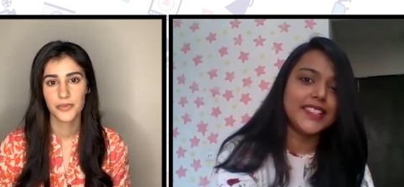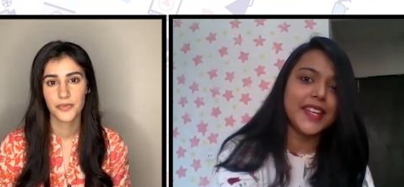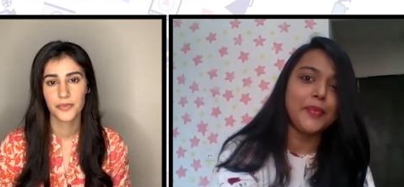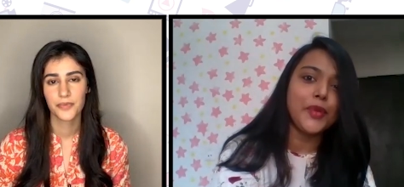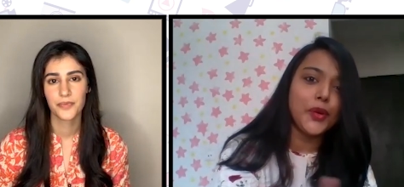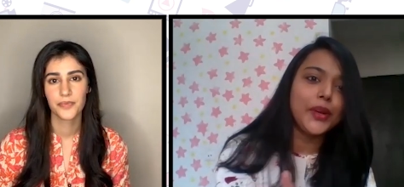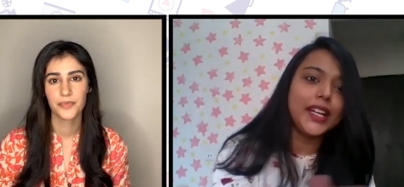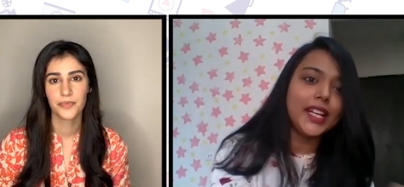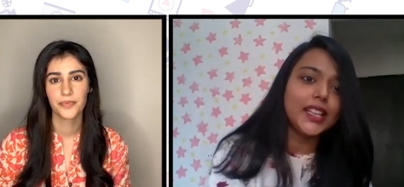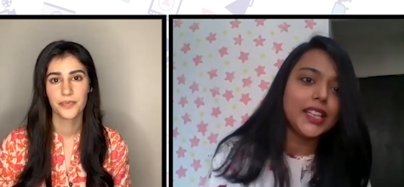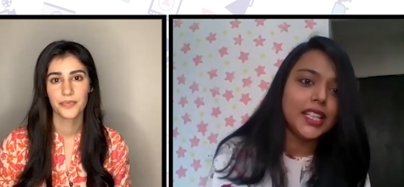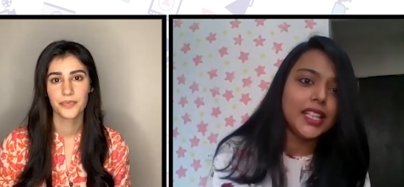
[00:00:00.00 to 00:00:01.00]
Speaker 1: debut in
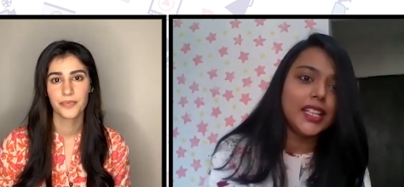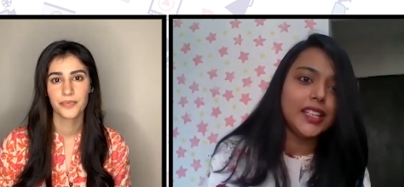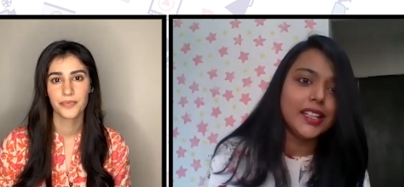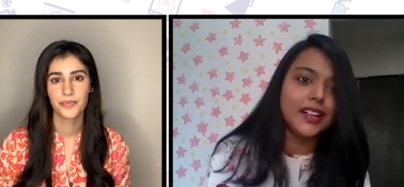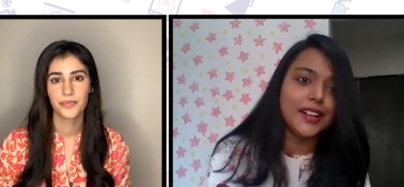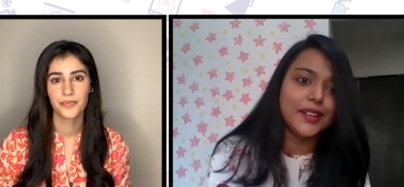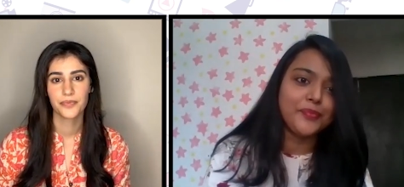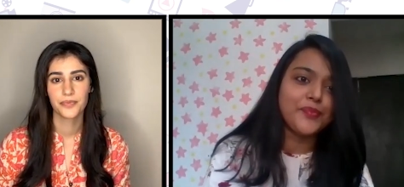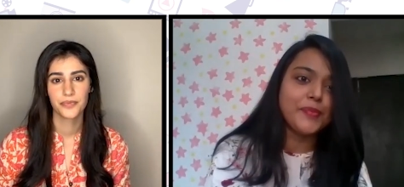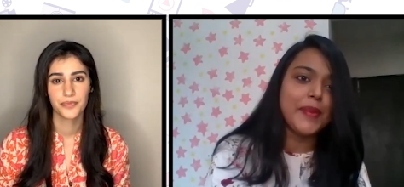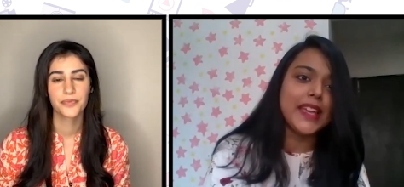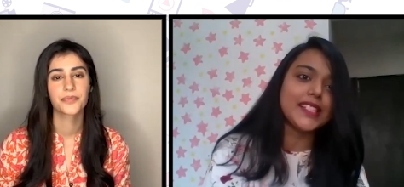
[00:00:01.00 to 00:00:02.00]
Hindi
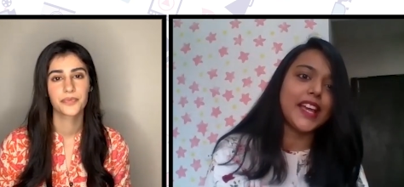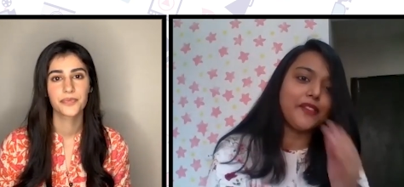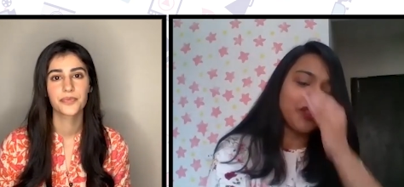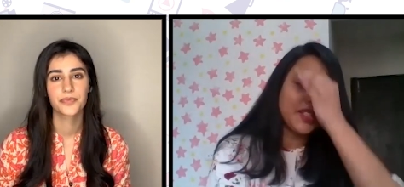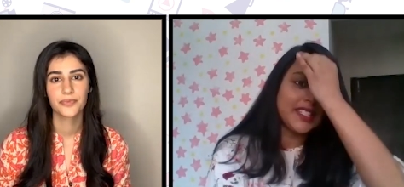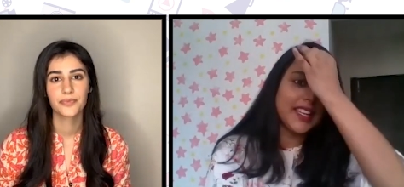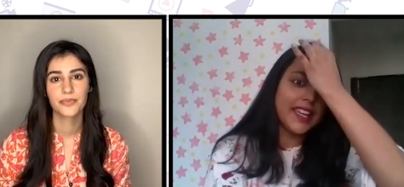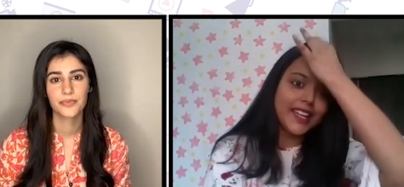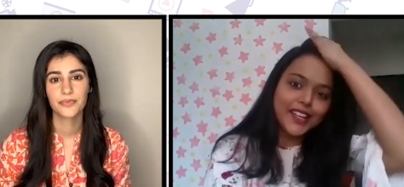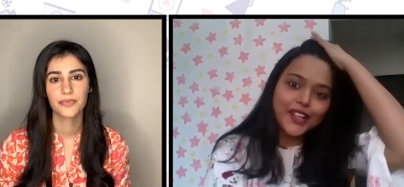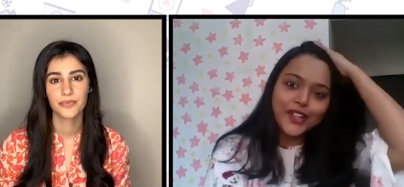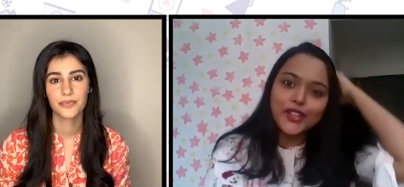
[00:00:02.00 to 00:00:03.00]
space, I would say.
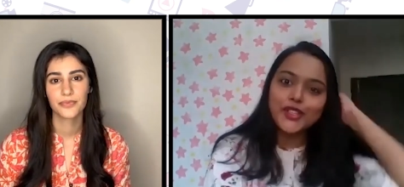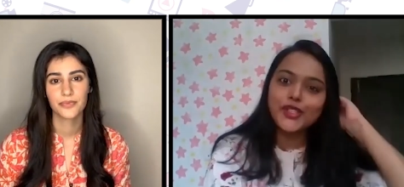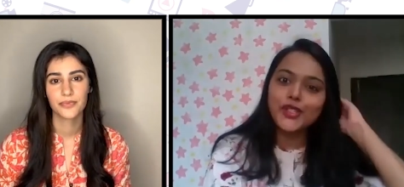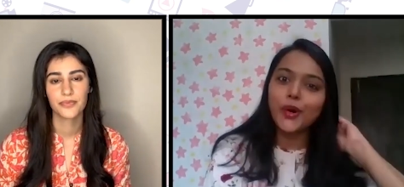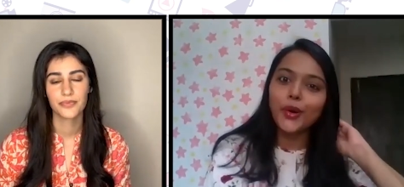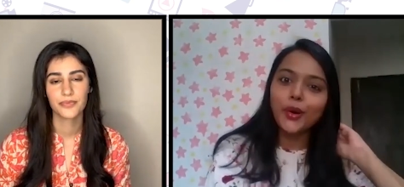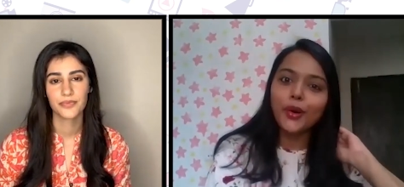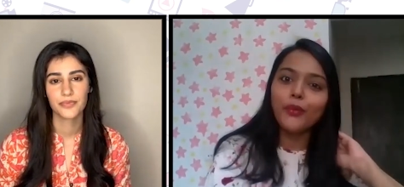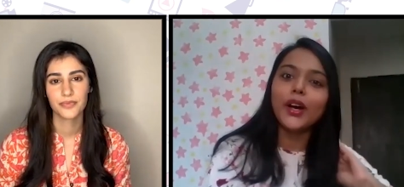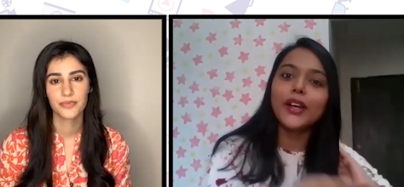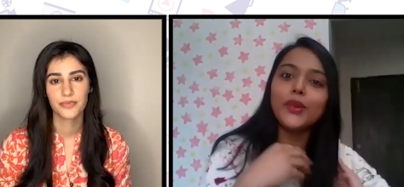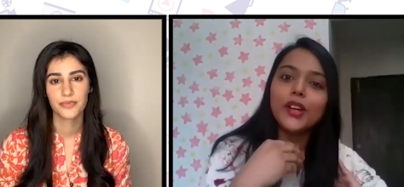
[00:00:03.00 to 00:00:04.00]
So
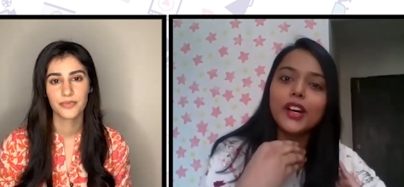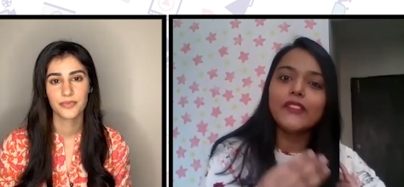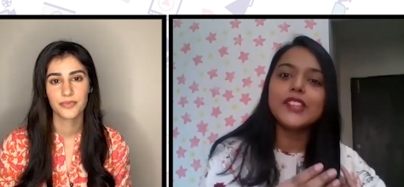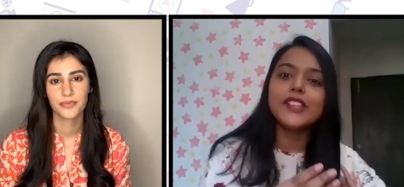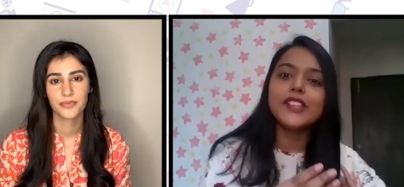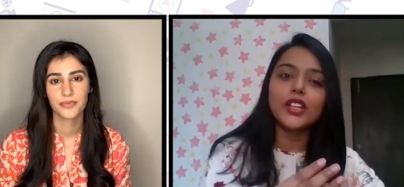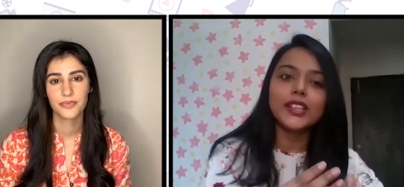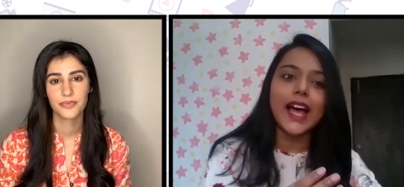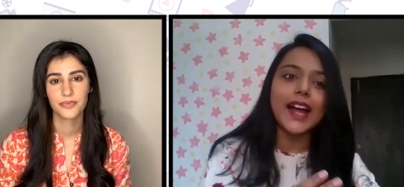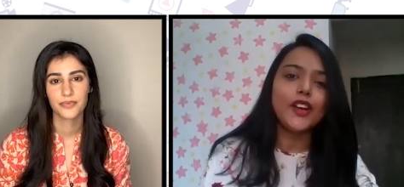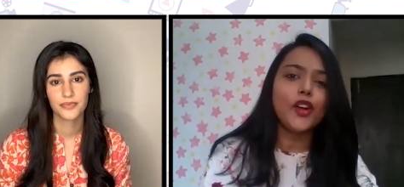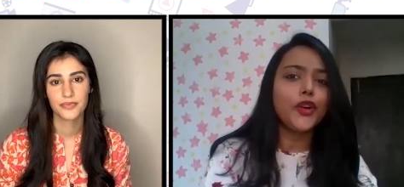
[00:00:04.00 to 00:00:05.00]
were you nervous for
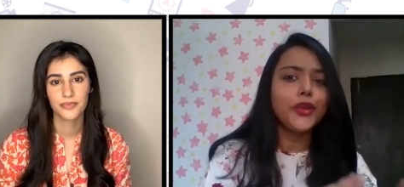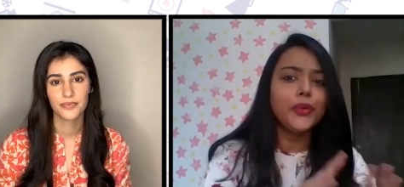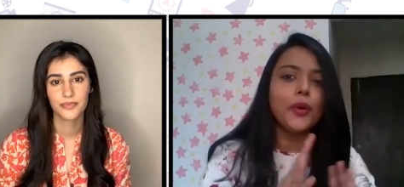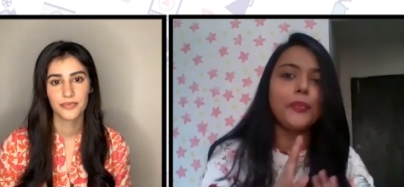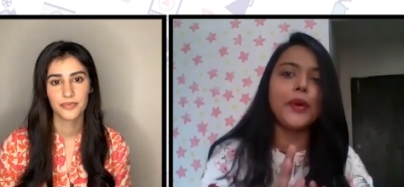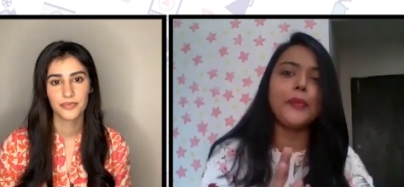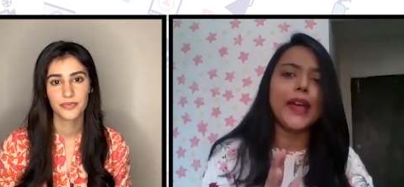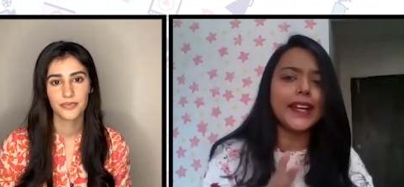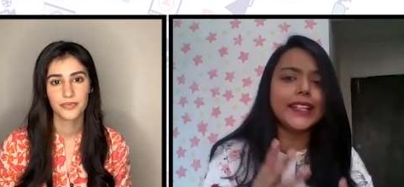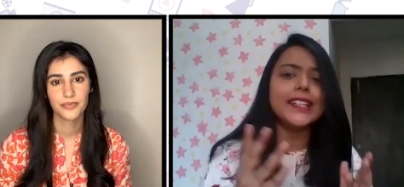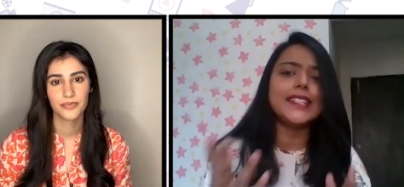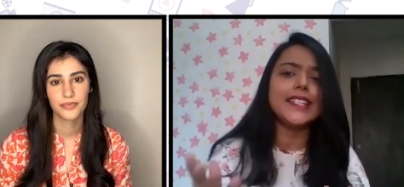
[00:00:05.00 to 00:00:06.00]
that, or you were prepared
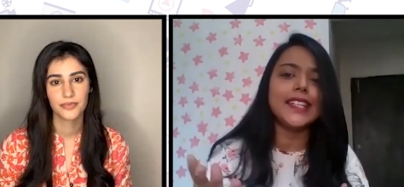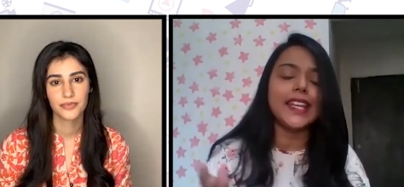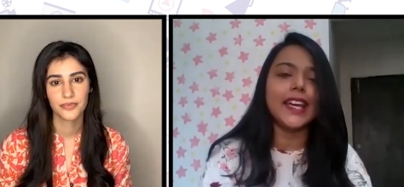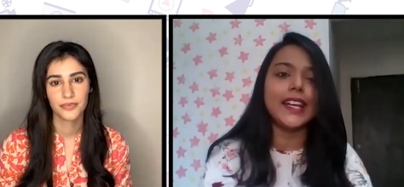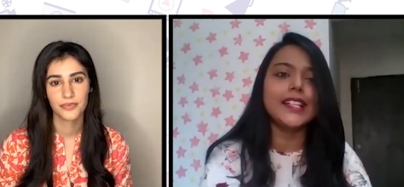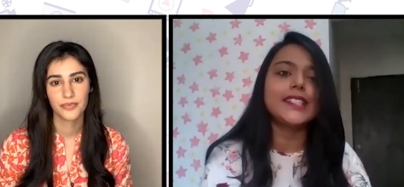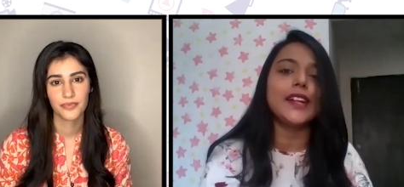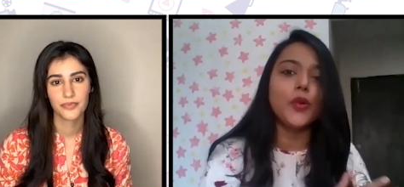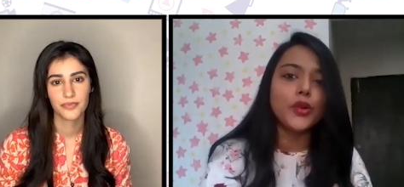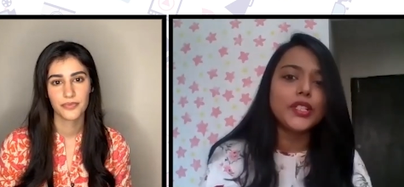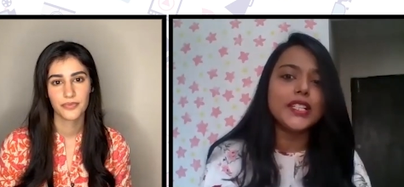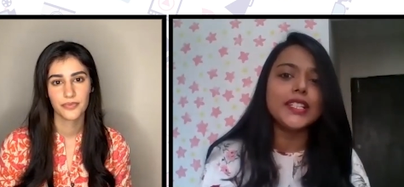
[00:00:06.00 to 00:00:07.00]
ki theek hai, it's an
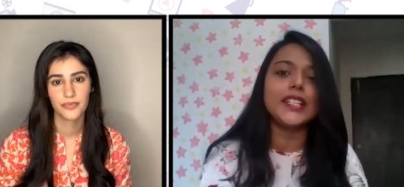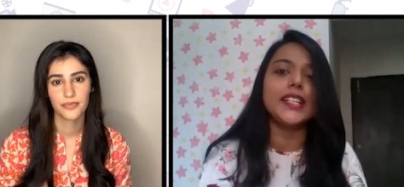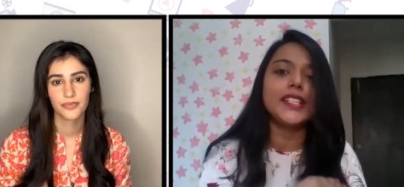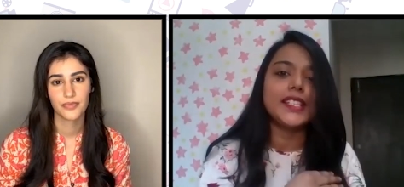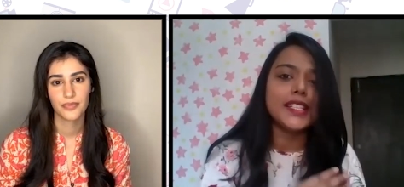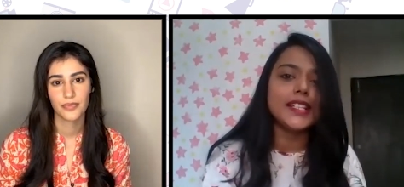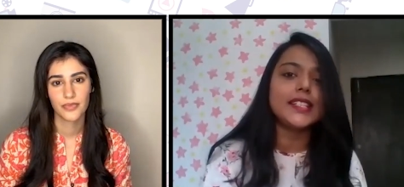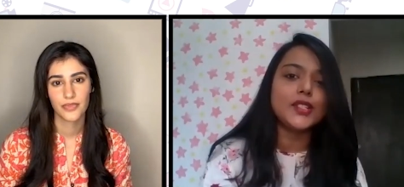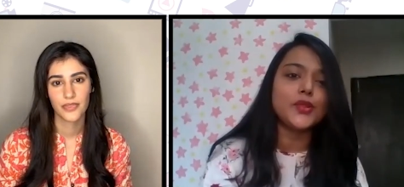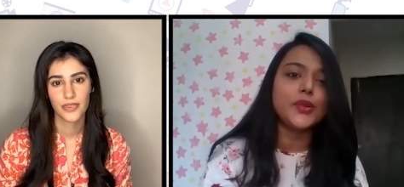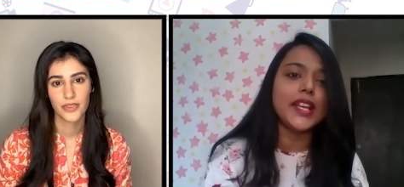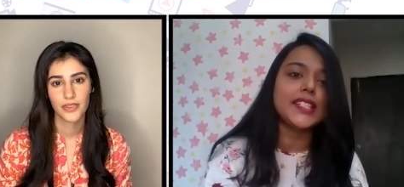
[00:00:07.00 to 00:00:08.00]
OTT, it's
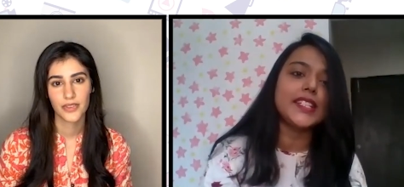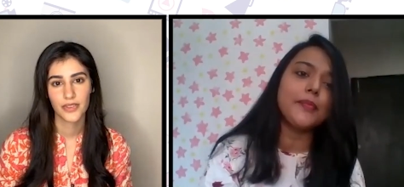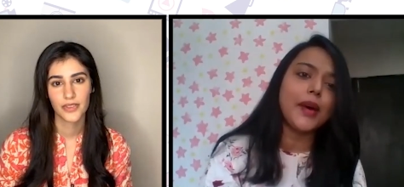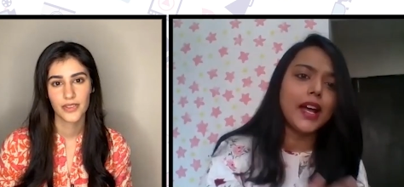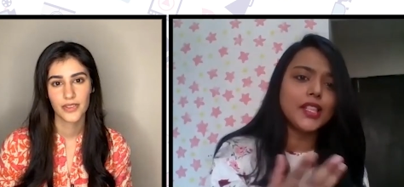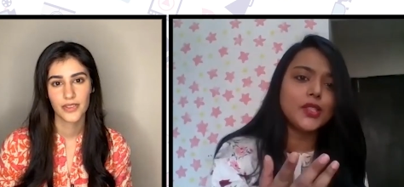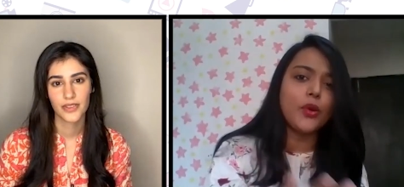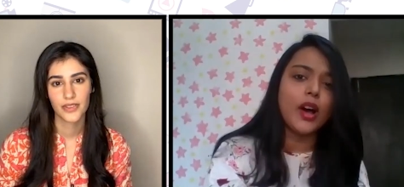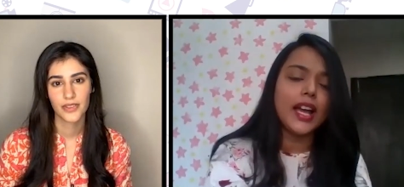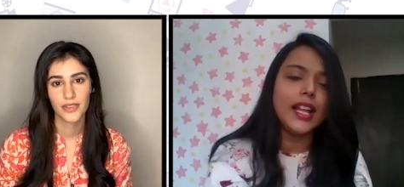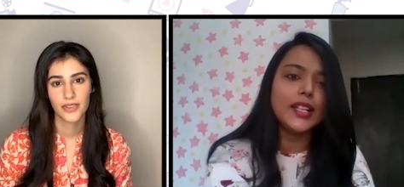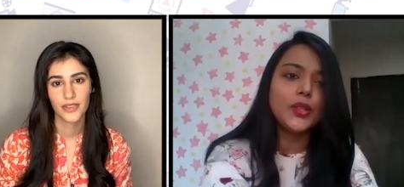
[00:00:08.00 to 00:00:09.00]
today's demand, so
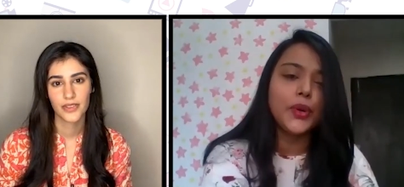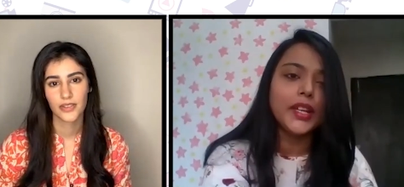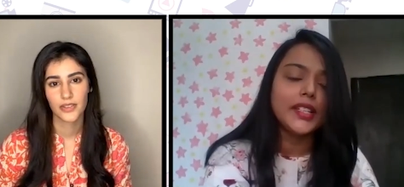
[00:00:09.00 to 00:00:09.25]
I'll do